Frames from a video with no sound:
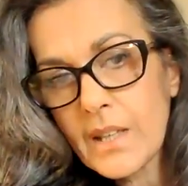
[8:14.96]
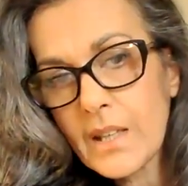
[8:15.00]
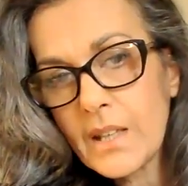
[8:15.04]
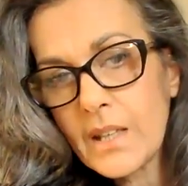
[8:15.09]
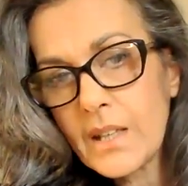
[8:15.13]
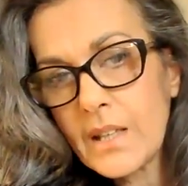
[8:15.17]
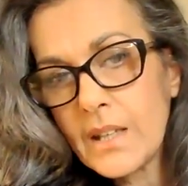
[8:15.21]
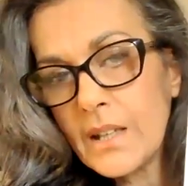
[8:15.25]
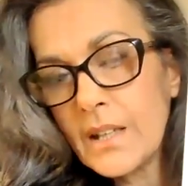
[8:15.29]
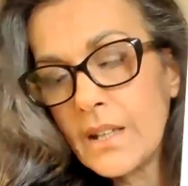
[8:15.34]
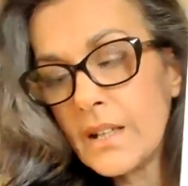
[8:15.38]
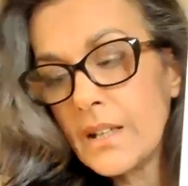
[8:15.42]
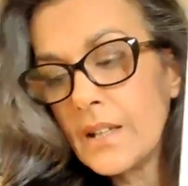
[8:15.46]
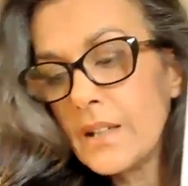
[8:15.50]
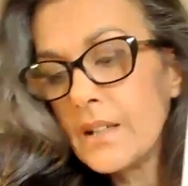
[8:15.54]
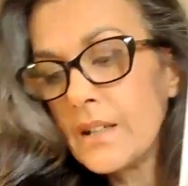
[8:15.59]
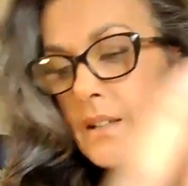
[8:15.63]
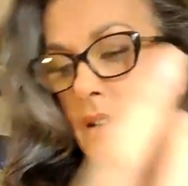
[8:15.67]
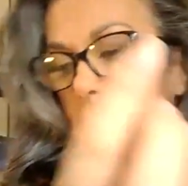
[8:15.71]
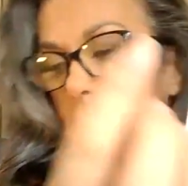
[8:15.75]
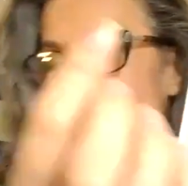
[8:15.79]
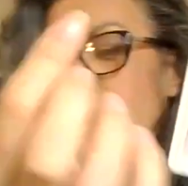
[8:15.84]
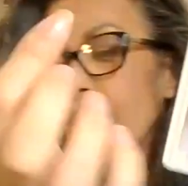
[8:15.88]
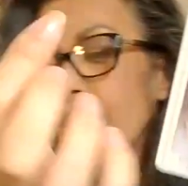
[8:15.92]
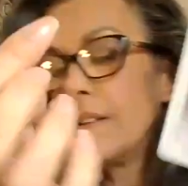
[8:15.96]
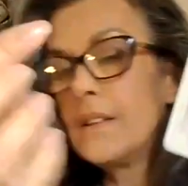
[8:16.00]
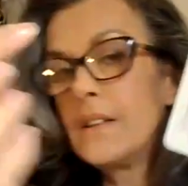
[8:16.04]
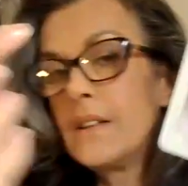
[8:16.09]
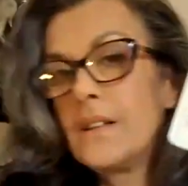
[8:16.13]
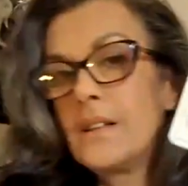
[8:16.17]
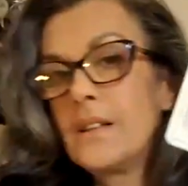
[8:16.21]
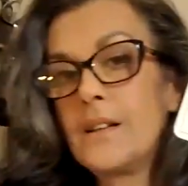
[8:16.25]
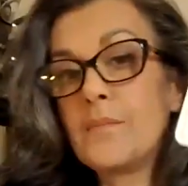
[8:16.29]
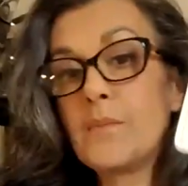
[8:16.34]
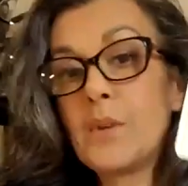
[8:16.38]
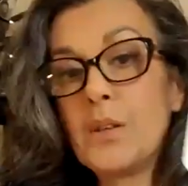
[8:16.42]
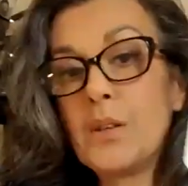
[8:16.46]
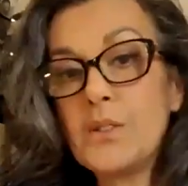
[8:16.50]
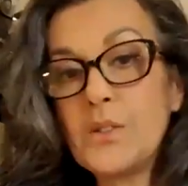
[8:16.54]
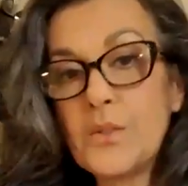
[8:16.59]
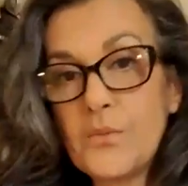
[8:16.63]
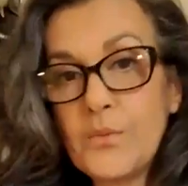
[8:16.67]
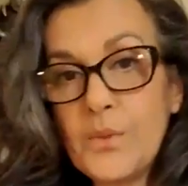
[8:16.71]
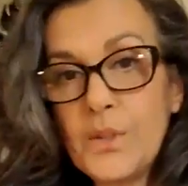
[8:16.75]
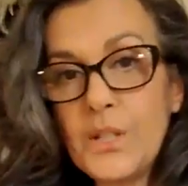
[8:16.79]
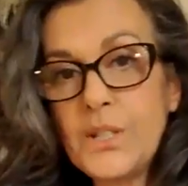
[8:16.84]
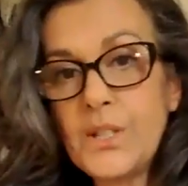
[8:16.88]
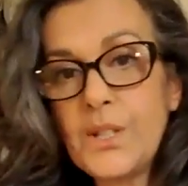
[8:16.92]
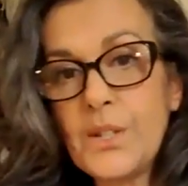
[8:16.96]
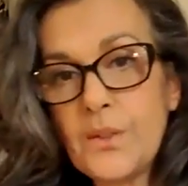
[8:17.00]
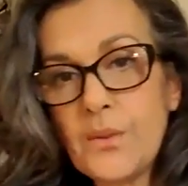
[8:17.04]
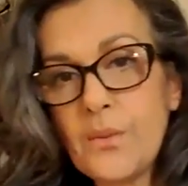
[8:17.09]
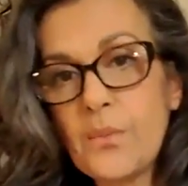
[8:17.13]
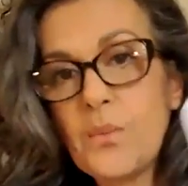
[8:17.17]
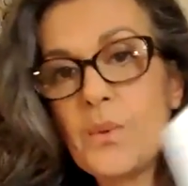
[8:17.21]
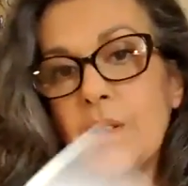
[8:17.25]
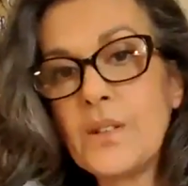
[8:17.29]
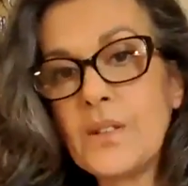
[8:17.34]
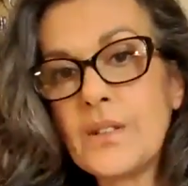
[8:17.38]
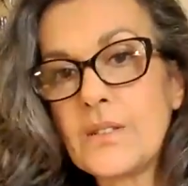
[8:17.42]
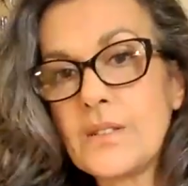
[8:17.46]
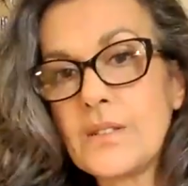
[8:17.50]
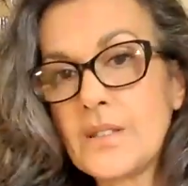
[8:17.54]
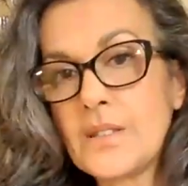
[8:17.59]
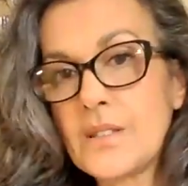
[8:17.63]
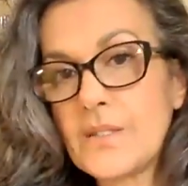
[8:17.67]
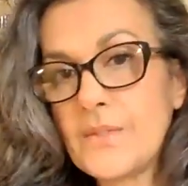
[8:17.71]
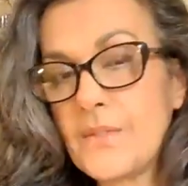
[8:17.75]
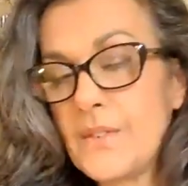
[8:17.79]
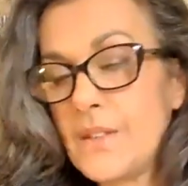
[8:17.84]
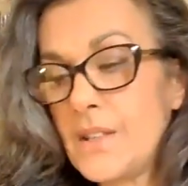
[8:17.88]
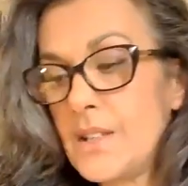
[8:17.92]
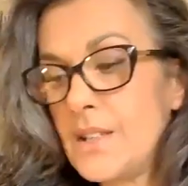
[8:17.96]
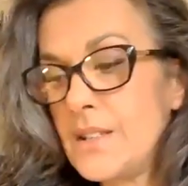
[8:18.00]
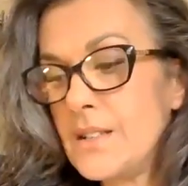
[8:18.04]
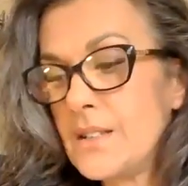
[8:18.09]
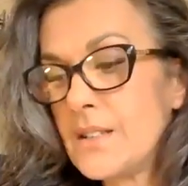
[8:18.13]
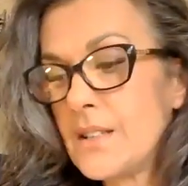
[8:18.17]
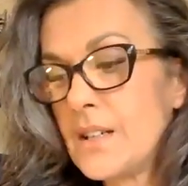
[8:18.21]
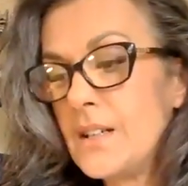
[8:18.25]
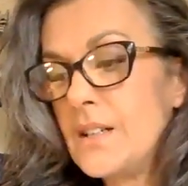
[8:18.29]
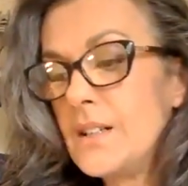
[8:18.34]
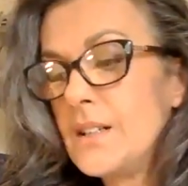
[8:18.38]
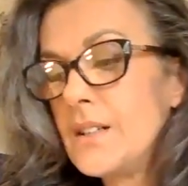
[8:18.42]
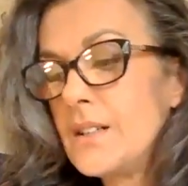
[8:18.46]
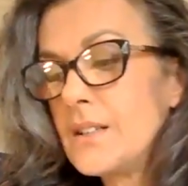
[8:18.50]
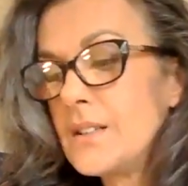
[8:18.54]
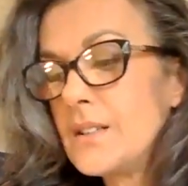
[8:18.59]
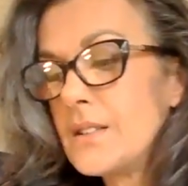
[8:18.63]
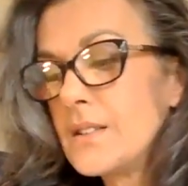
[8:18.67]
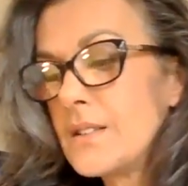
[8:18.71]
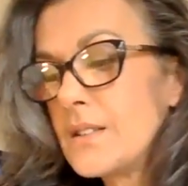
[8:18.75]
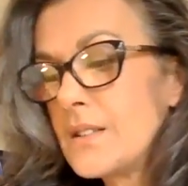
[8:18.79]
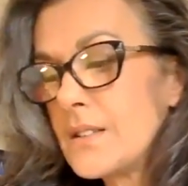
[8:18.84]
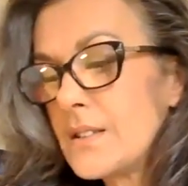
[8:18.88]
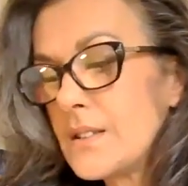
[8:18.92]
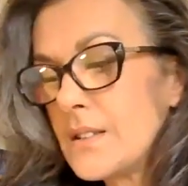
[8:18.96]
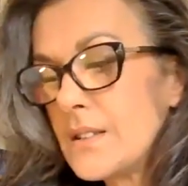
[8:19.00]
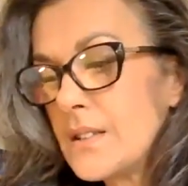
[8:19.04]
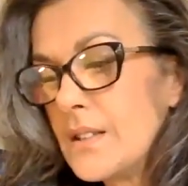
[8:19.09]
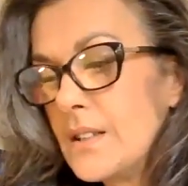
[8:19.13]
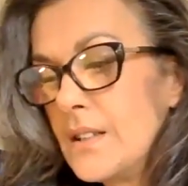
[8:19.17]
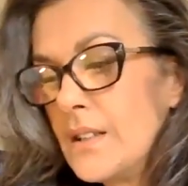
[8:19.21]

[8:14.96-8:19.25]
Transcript: Okay, I'm going to read you the words for these cards.